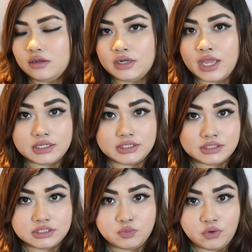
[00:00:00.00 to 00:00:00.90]
regarding
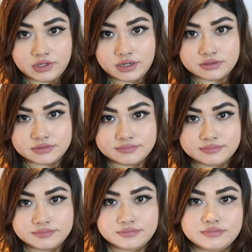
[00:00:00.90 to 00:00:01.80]
this product.
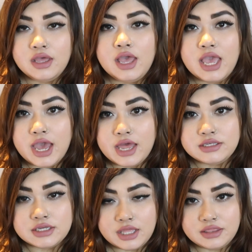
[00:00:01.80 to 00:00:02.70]

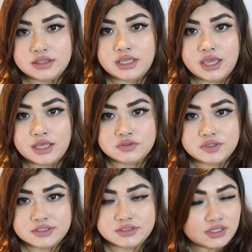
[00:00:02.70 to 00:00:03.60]
And another thing, as you
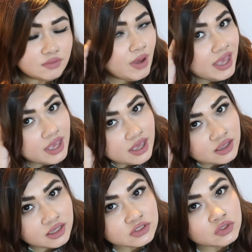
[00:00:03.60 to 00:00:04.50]
can see, my
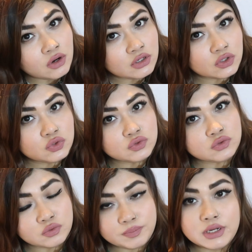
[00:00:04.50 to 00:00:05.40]
hair is not
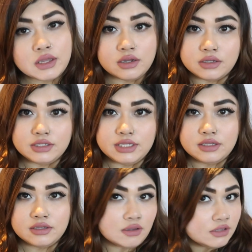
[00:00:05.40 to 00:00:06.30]
super
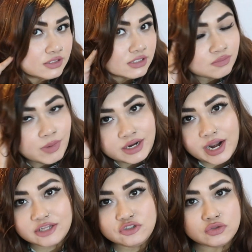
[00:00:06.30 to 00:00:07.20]
curly. This is my
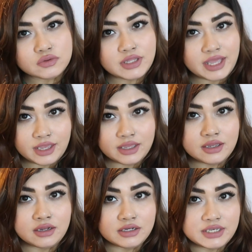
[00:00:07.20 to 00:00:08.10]
natural
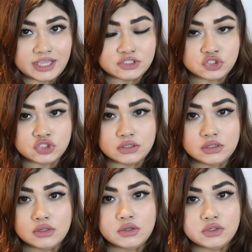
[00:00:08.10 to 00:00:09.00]
hair texture,
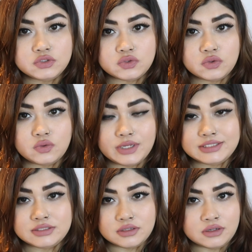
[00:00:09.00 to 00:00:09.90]
so
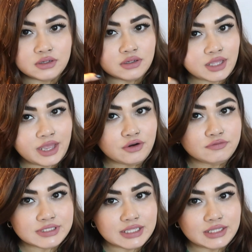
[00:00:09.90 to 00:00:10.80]
it's kind of
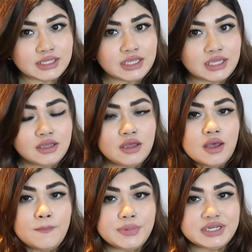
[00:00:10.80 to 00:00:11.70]
silky,
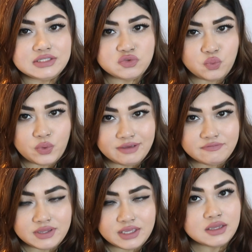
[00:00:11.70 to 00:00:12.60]
but it's
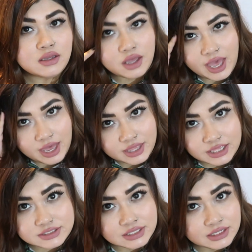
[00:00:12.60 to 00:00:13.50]
wavy, and
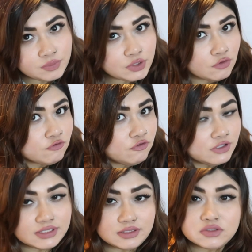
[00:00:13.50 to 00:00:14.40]
there's a little bit of
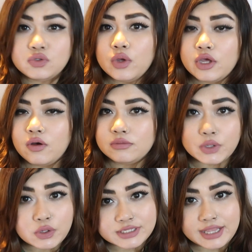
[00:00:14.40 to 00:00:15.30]
frizziness going on
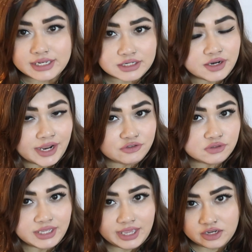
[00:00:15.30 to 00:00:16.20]
because I let it
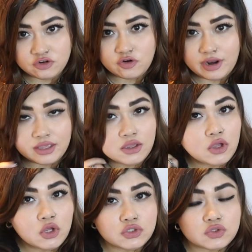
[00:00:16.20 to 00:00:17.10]
naturally air dry.
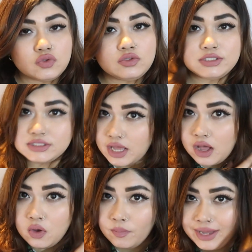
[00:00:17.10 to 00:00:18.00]
So this is
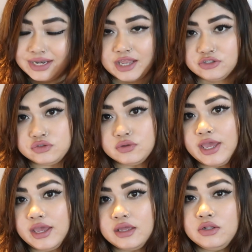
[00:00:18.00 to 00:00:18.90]
how my natural
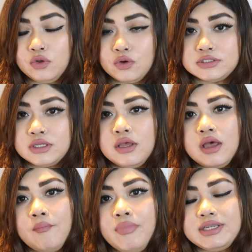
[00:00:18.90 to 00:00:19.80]
hair looks.
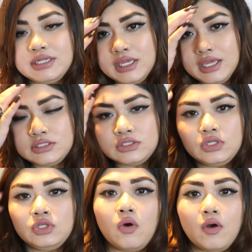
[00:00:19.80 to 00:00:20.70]
But in case
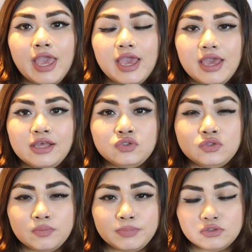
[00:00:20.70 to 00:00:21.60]
your hair is
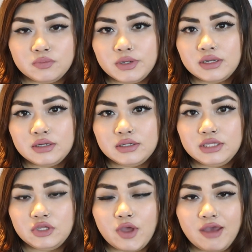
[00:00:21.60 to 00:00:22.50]
super
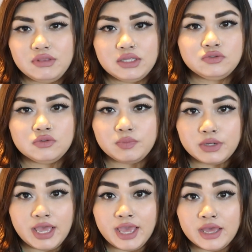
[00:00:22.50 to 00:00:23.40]
curly, you have that
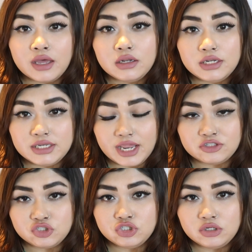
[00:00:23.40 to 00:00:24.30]
super hair curly
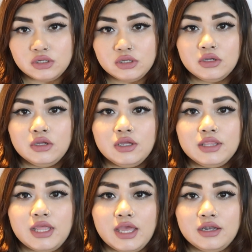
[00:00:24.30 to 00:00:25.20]
texture,
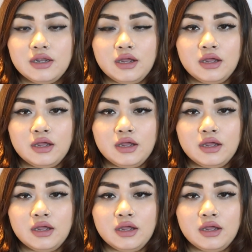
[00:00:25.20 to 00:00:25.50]
then